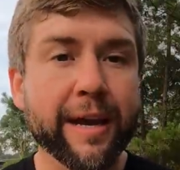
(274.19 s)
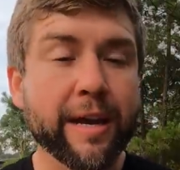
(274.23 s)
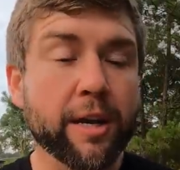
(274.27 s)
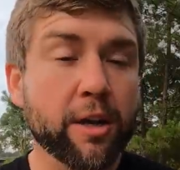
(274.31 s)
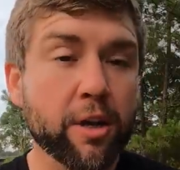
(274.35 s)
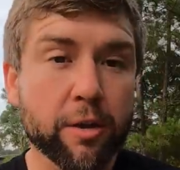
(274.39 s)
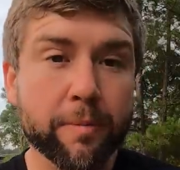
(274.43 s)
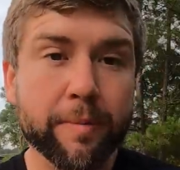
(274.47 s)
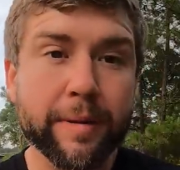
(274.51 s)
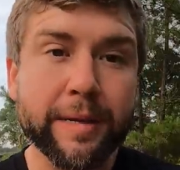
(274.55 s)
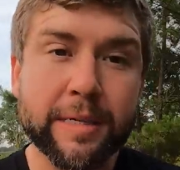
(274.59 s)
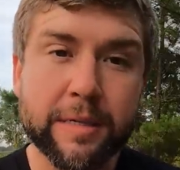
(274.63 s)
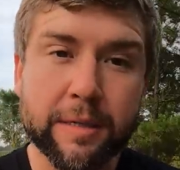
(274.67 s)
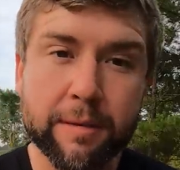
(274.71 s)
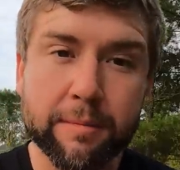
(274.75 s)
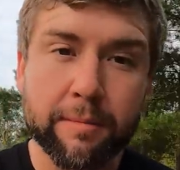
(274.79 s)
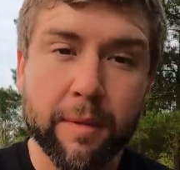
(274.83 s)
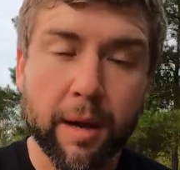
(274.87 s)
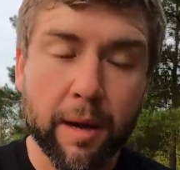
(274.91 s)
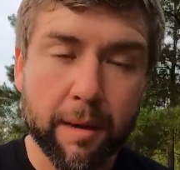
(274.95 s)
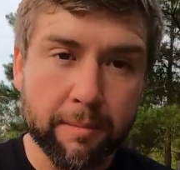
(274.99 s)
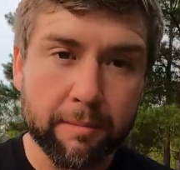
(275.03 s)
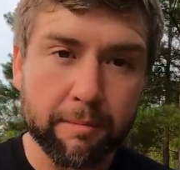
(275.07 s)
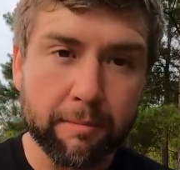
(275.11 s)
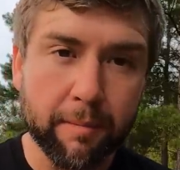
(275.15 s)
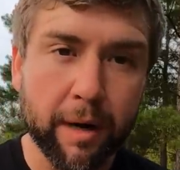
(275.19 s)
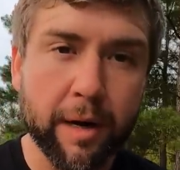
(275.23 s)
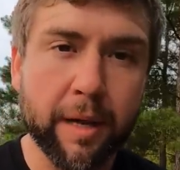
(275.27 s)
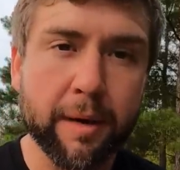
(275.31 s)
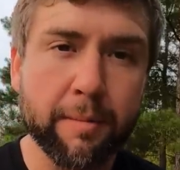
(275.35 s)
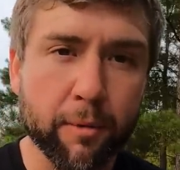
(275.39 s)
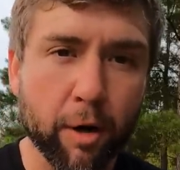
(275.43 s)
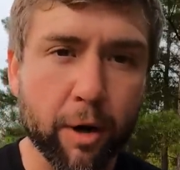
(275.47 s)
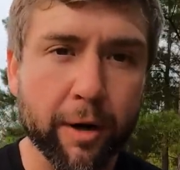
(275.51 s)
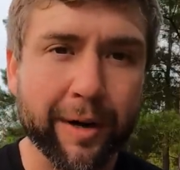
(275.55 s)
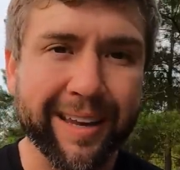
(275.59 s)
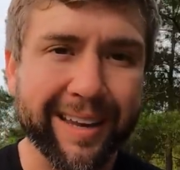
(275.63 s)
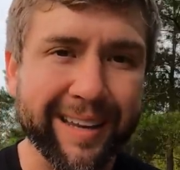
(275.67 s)
It could be some
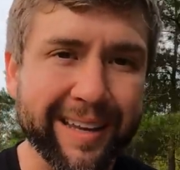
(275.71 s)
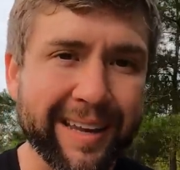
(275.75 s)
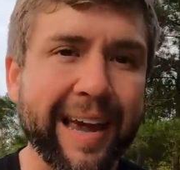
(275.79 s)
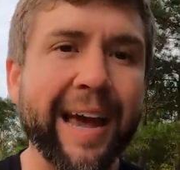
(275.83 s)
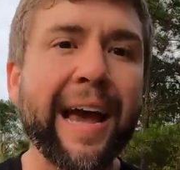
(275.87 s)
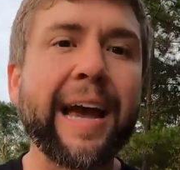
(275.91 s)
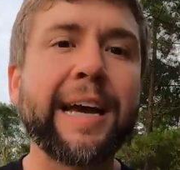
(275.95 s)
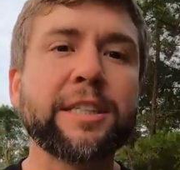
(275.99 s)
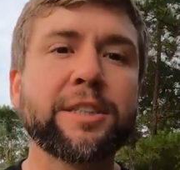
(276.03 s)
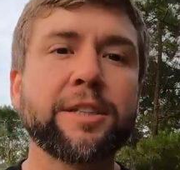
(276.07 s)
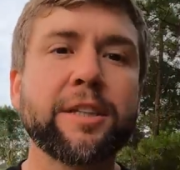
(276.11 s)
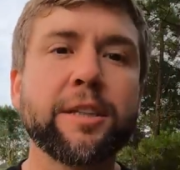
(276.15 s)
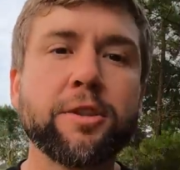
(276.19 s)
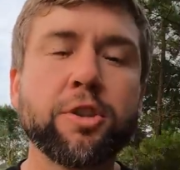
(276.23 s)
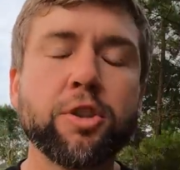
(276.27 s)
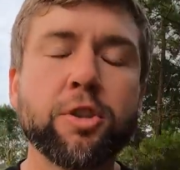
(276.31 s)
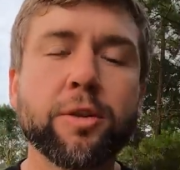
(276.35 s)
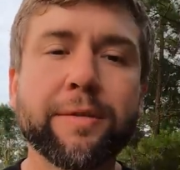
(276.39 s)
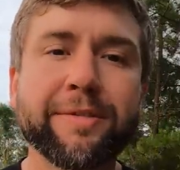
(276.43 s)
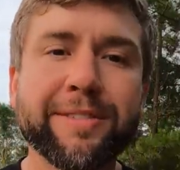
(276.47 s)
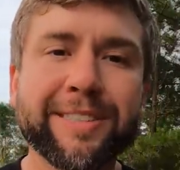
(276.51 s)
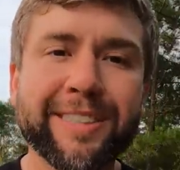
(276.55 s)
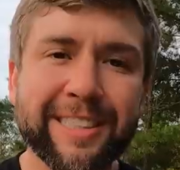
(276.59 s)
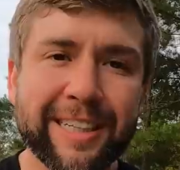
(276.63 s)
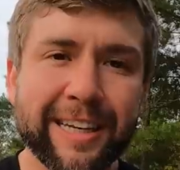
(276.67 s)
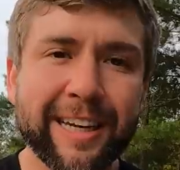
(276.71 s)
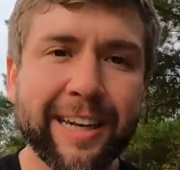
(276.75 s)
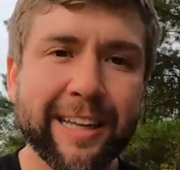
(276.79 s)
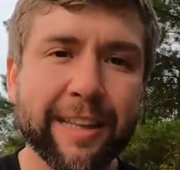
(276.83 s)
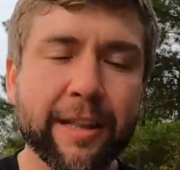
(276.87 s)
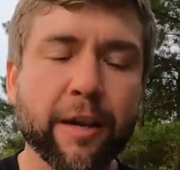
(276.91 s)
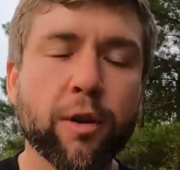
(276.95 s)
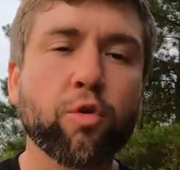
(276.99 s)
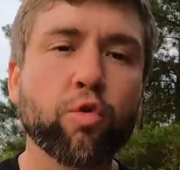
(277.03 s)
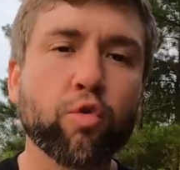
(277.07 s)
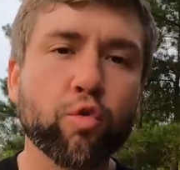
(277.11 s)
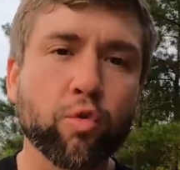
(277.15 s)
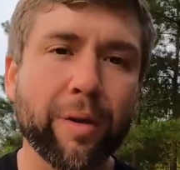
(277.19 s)
money market cash that you have
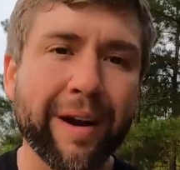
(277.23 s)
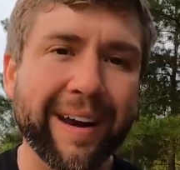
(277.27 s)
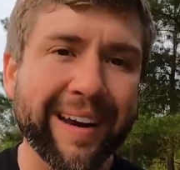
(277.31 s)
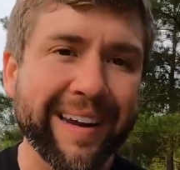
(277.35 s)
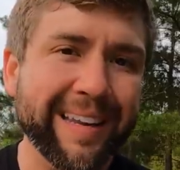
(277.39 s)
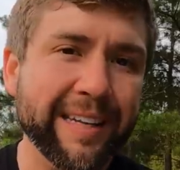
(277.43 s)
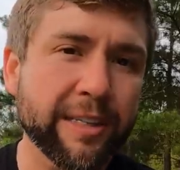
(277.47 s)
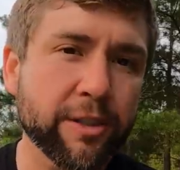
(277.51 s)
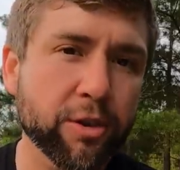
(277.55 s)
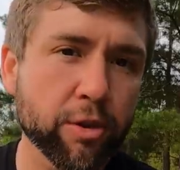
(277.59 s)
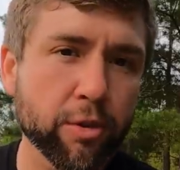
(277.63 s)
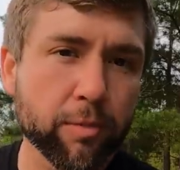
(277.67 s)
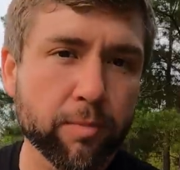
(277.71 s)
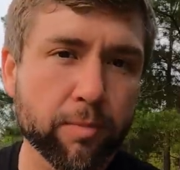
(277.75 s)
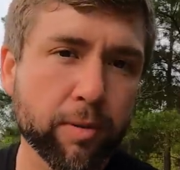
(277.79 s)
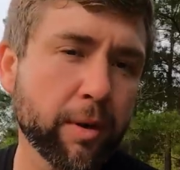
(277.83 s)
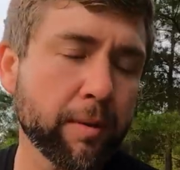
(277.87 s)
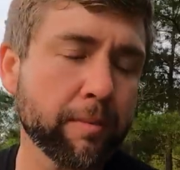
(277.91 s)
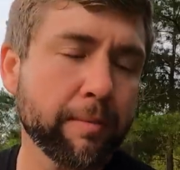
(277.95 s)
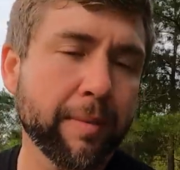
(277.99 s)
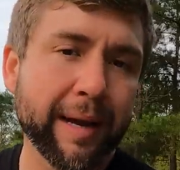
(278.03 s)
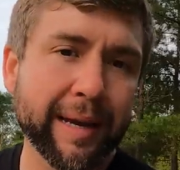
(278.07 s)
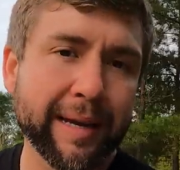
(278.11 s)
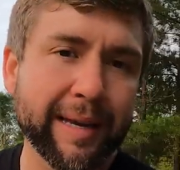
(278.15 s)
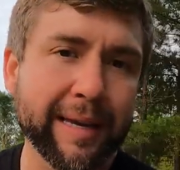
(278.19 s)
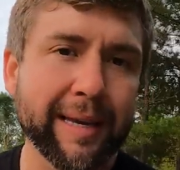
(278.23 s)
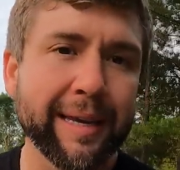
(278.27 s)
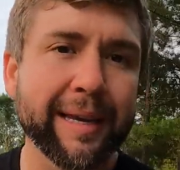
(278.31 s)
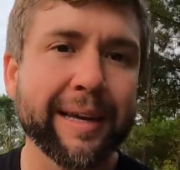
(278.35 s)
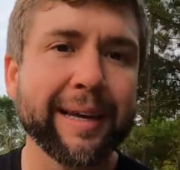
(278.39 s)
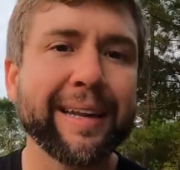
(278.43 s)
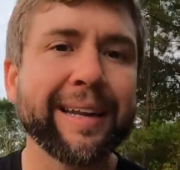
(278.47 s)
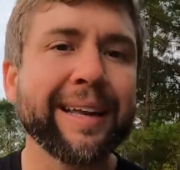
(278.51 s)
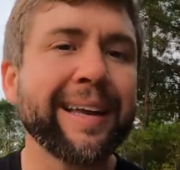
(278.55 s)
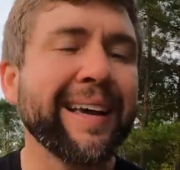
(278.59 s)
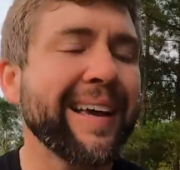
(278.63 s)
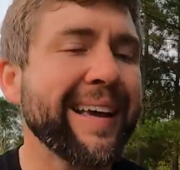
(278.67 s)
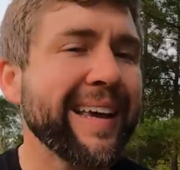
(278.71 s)
sitting there ready to put back
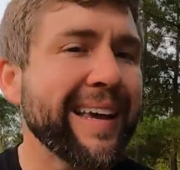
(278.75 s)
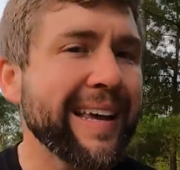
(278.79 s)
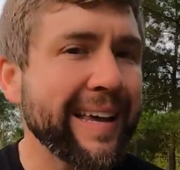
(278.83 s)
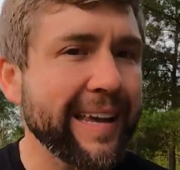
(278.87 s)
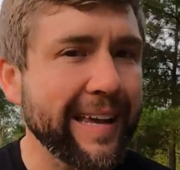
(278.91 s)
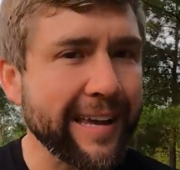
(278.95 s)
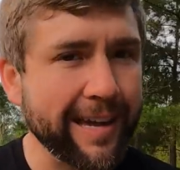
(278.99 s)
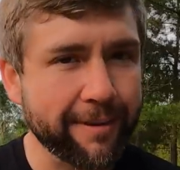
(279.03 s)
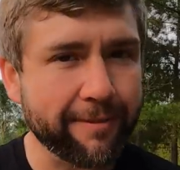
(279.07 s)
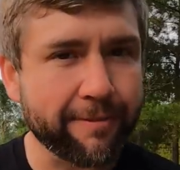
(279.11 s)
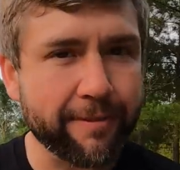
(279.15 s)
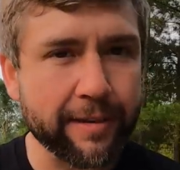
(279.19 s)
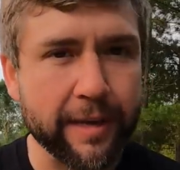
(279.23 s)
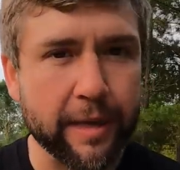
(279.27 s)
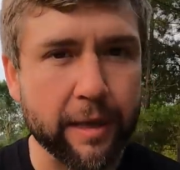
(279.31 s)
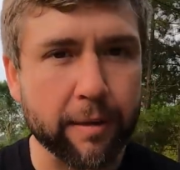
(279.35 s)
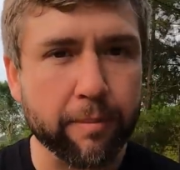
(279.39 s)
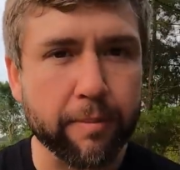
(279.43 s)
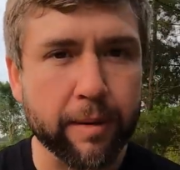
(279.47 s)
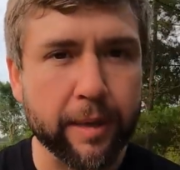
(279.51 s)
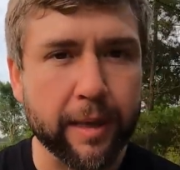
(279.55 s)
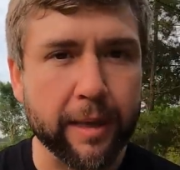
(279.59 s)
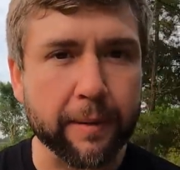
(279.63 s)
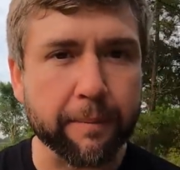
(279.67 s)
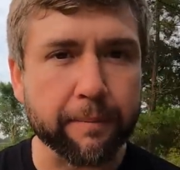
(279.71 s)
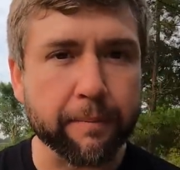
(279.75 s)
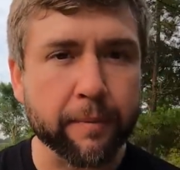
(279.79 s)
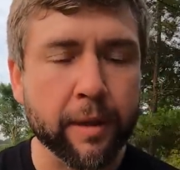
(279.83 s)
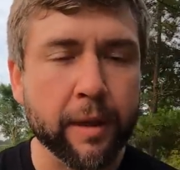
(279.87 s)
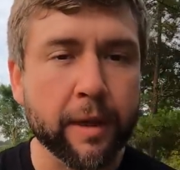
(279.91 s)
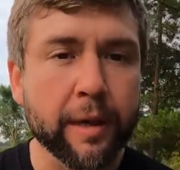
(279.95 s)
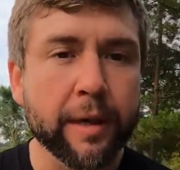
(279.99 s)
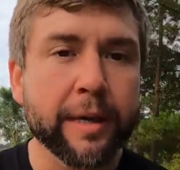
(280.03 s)
in if need be.